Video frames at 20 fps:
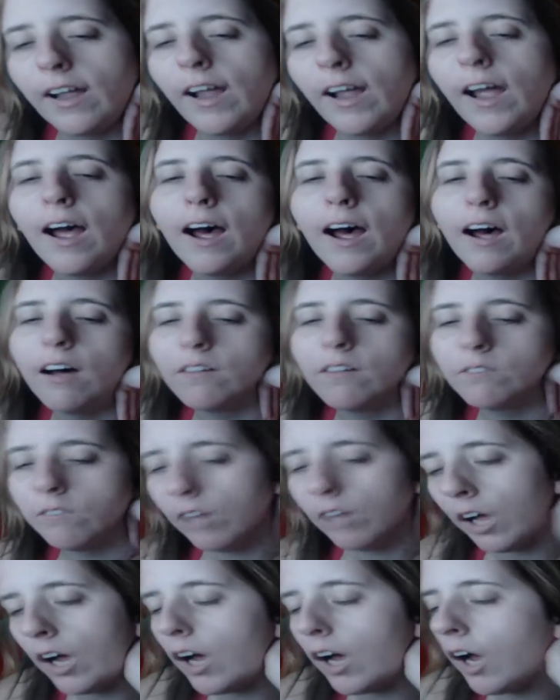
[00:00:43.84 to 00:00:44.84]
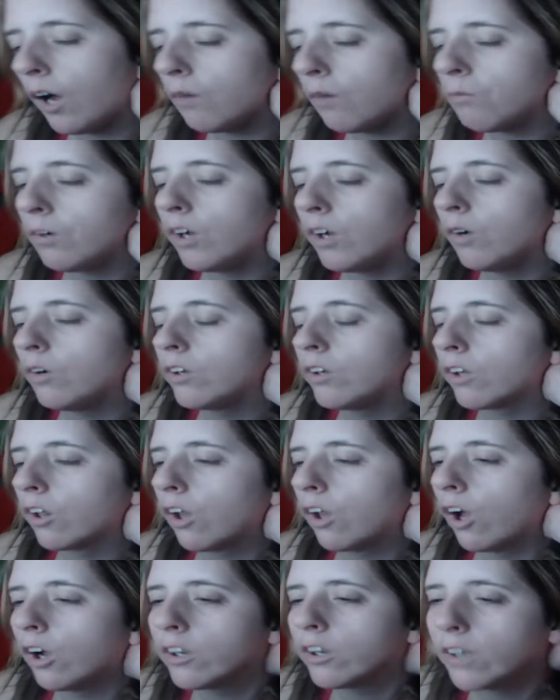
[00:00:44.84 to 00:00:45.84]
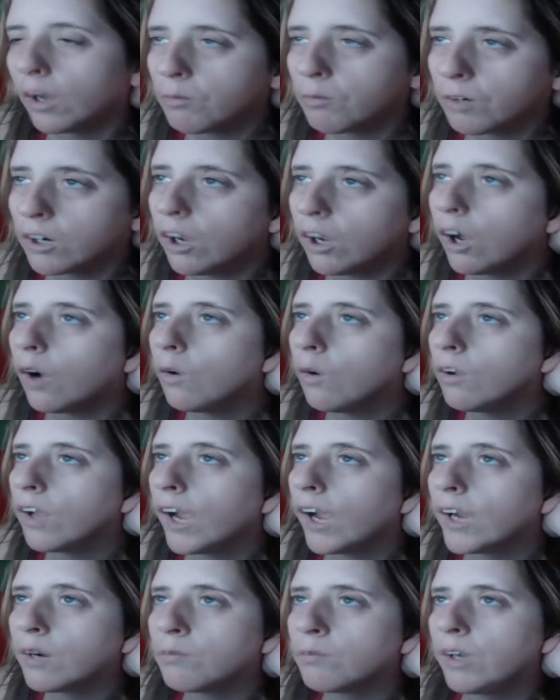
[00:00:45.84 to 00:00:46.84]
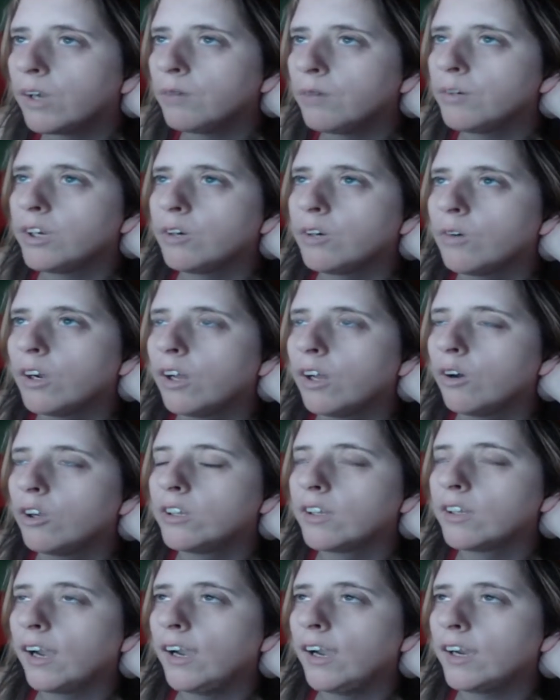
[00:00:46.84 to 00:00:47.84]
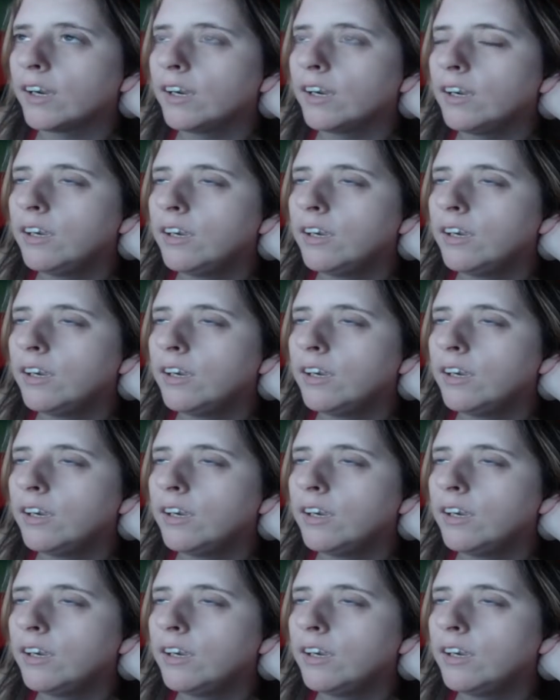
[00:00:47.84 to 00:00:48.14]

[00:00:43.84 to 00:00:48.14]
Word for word: have, um, it was a long time ago, like maybe when I was like